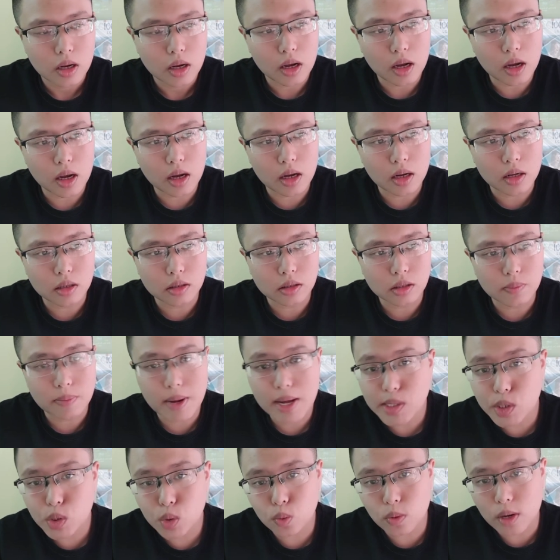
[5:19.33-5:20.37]
And the
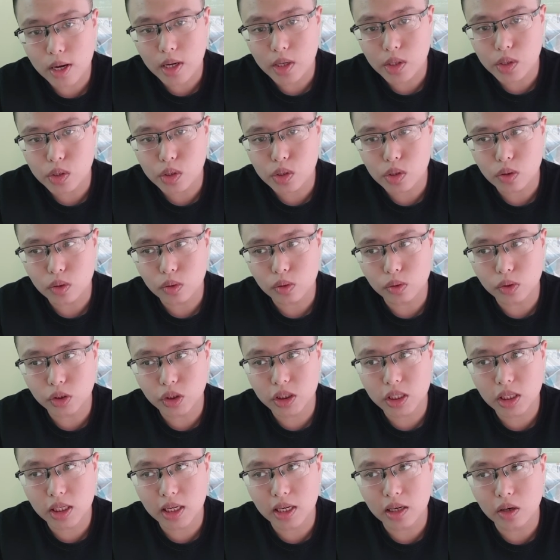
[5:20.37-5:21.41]
best way to
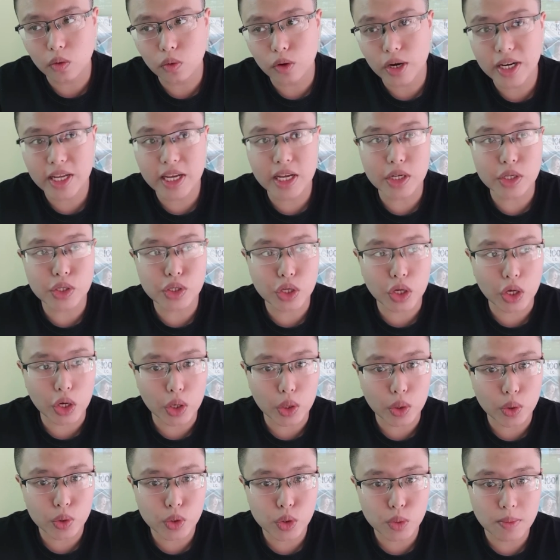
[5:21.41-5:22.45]
study reading
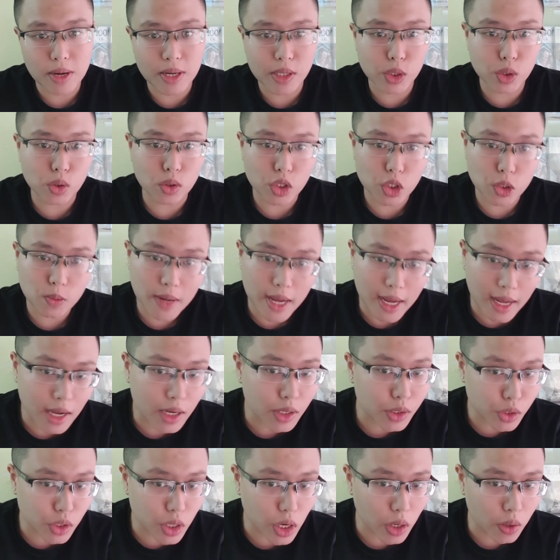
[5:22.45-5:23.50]
skills based on
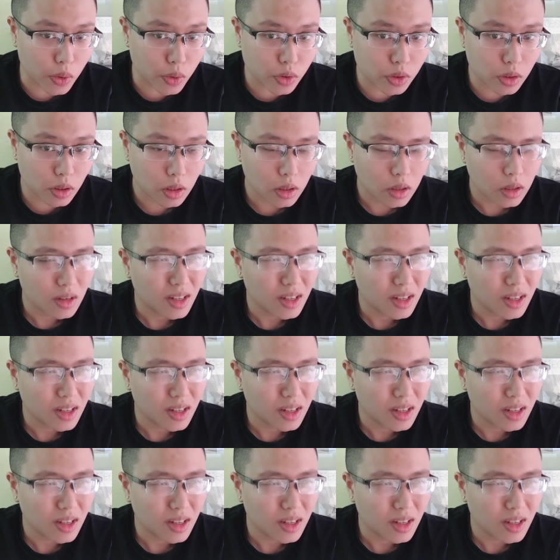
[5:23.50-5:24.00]
speaking skills.